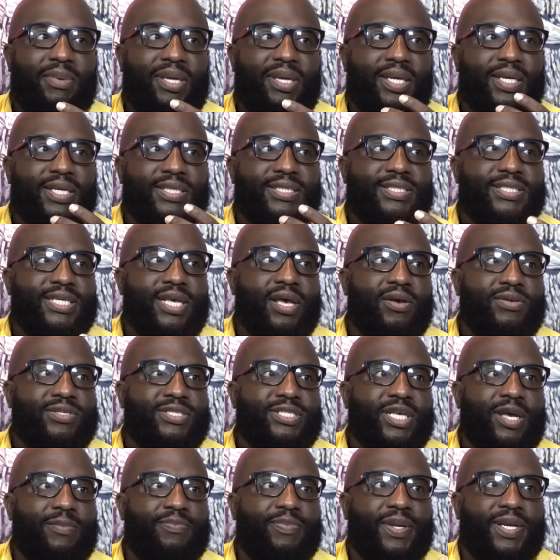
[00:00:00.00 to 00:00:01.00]
to sell
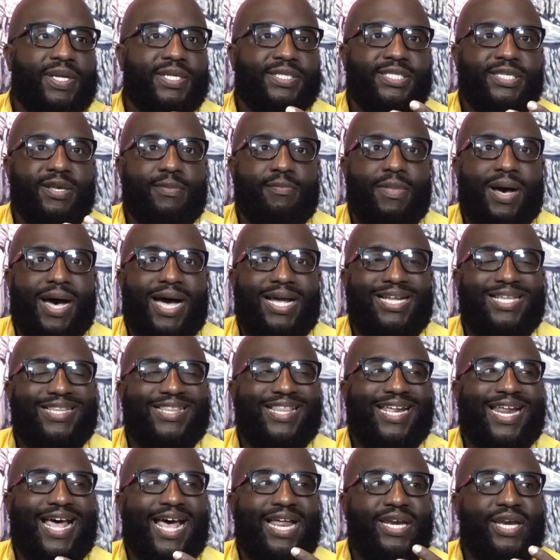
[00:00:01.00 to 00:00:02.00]
something to somebody
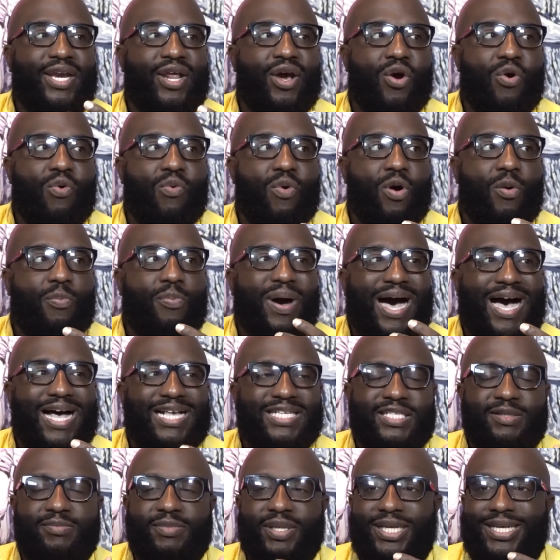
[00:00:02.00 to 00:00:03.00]
that I know will
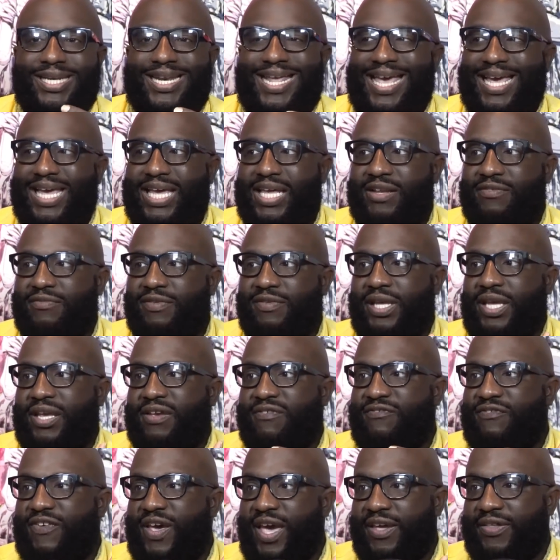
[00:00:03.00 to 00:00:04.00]
possibly negatively
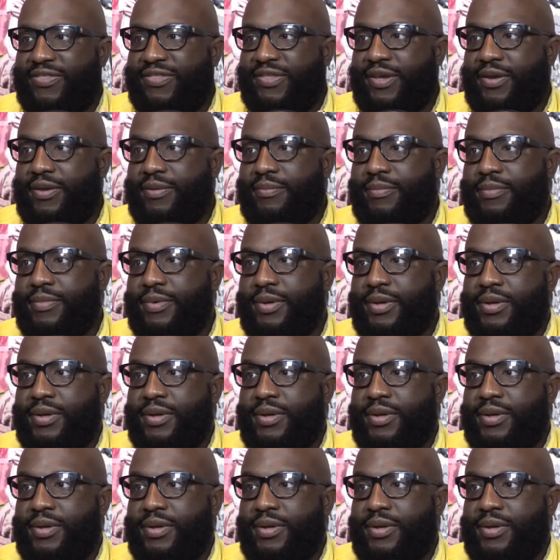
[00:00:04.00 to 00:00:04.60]
affect them